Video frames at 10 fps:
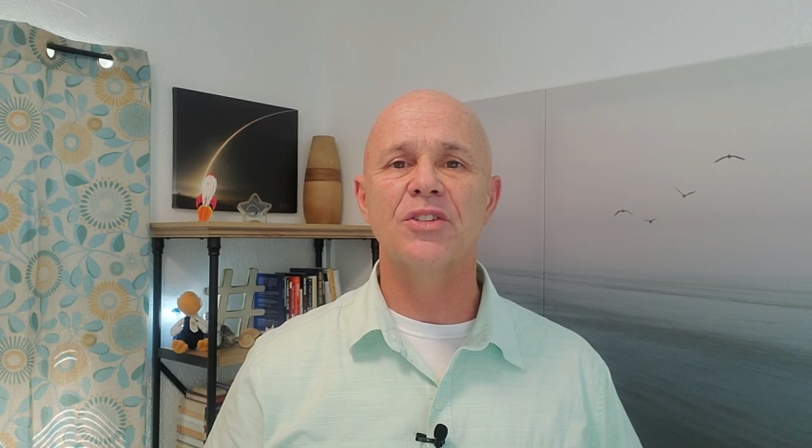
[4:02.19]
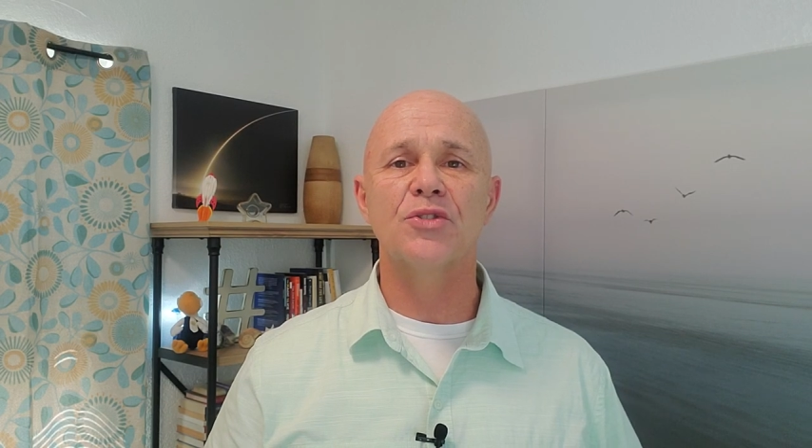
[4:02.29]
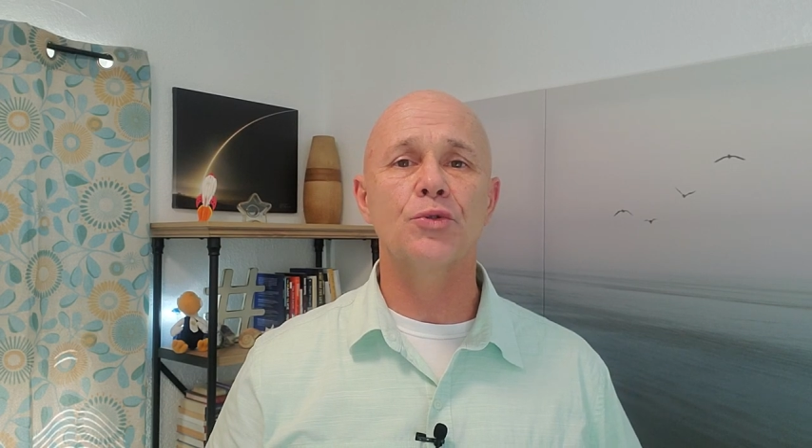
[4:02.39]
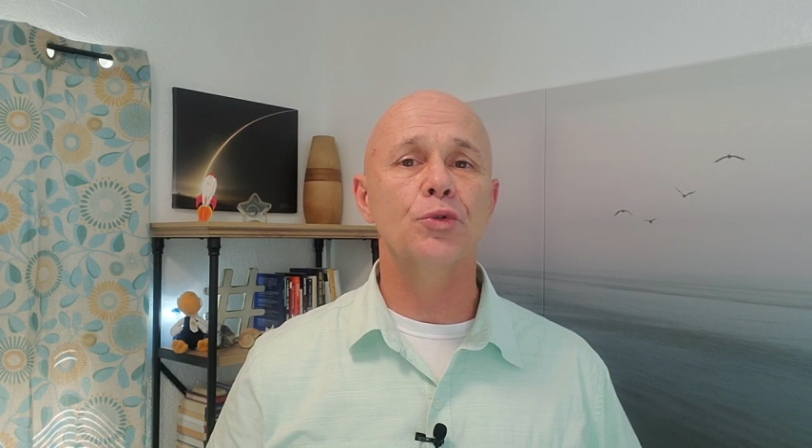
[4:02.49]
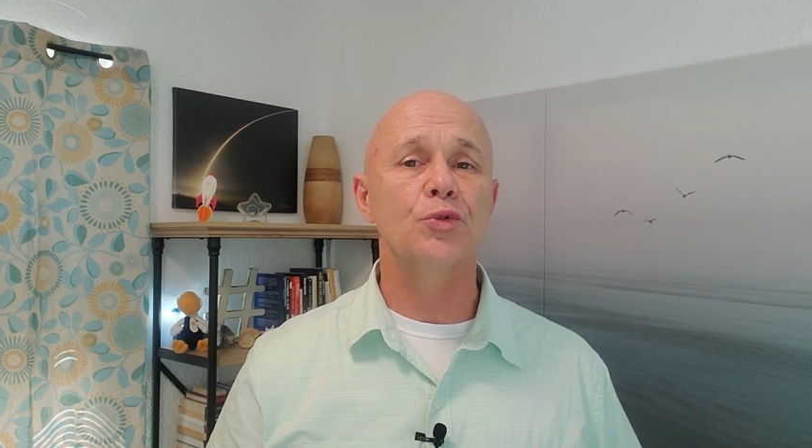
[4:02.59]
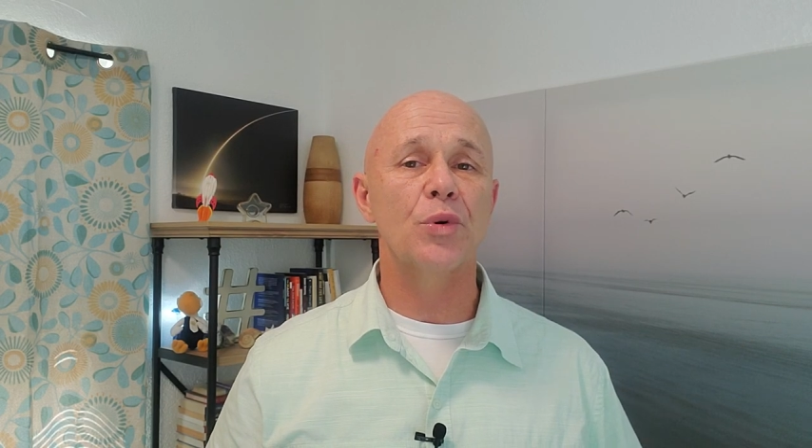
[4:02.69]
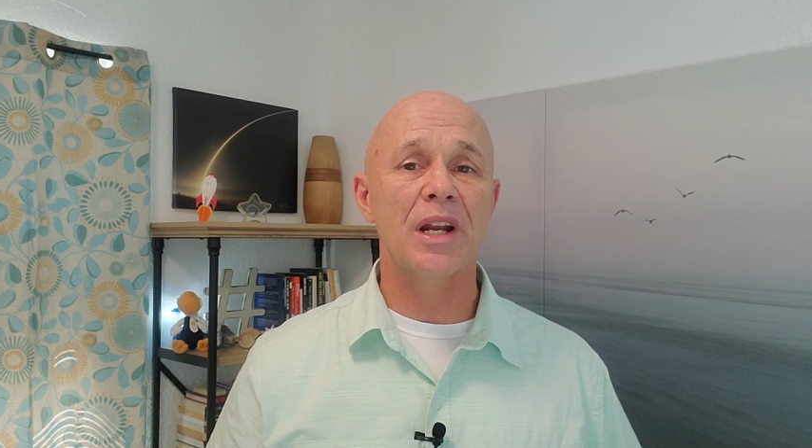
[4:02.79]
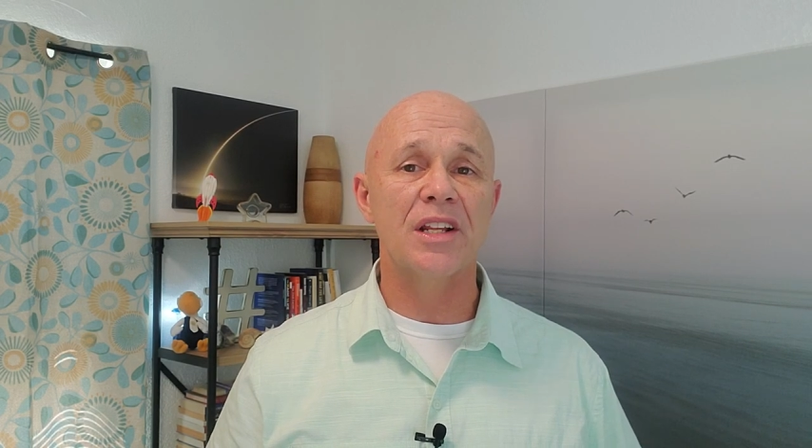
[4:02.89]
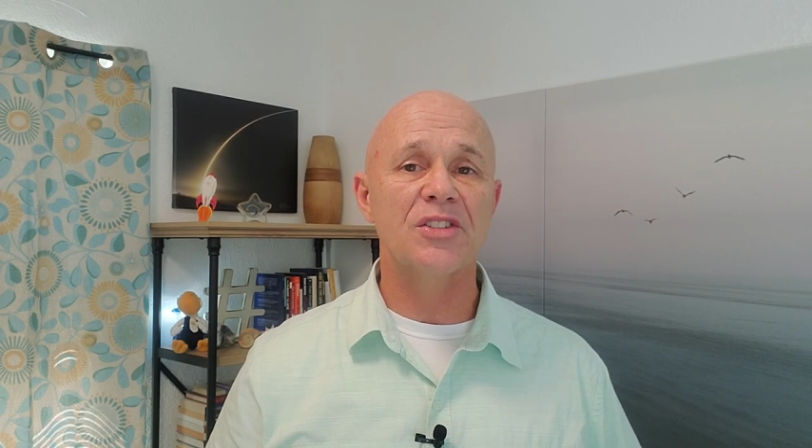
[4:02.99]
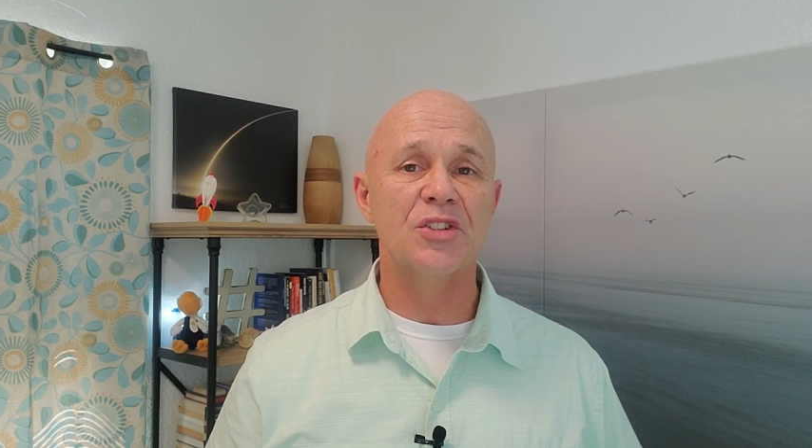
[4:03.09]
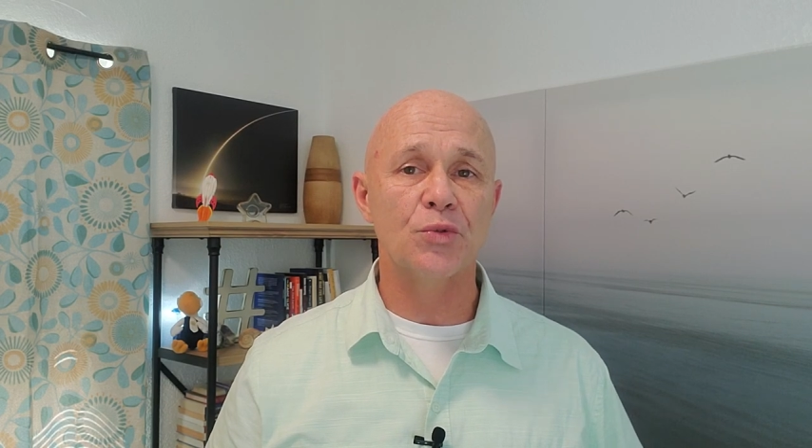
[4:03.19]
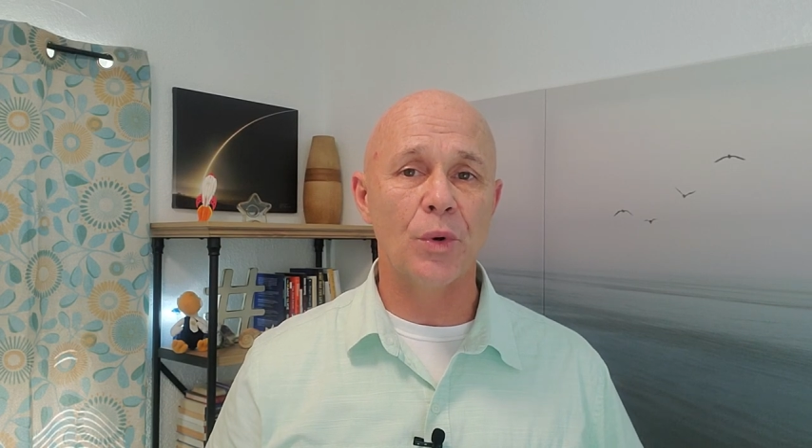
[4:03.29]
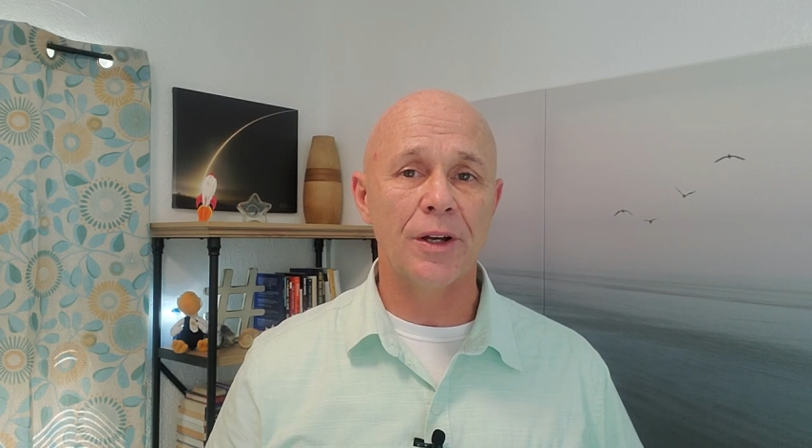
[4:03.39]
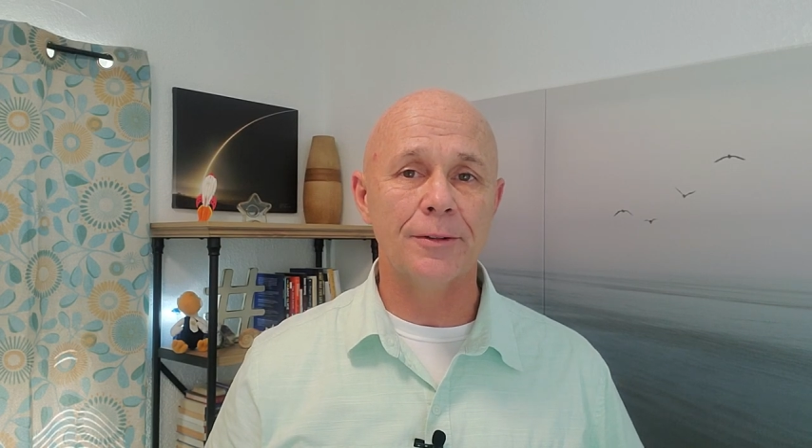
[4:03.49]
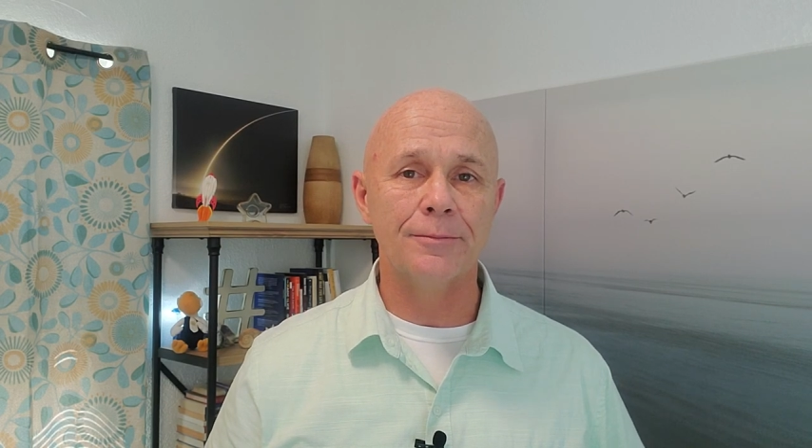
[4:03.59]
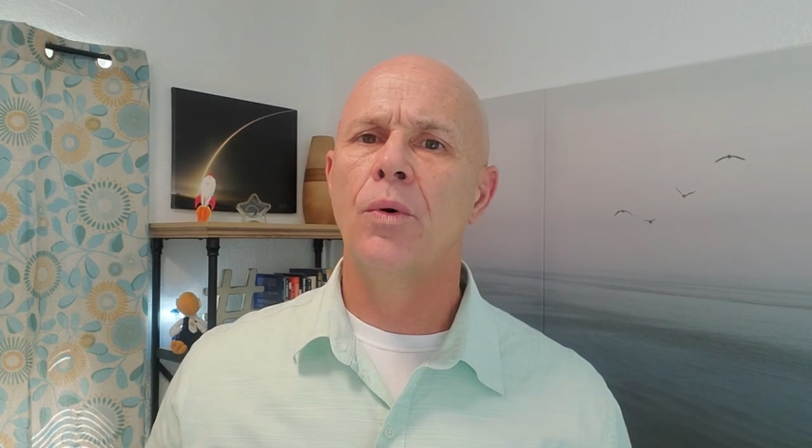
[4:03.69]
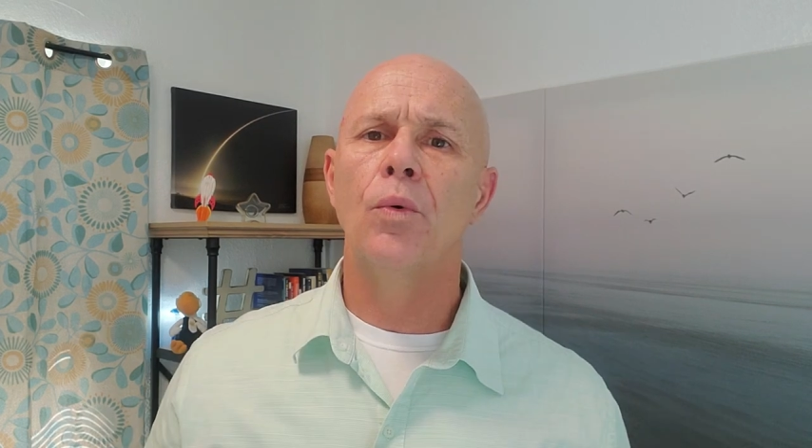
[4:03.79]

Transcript: school's ratings as well.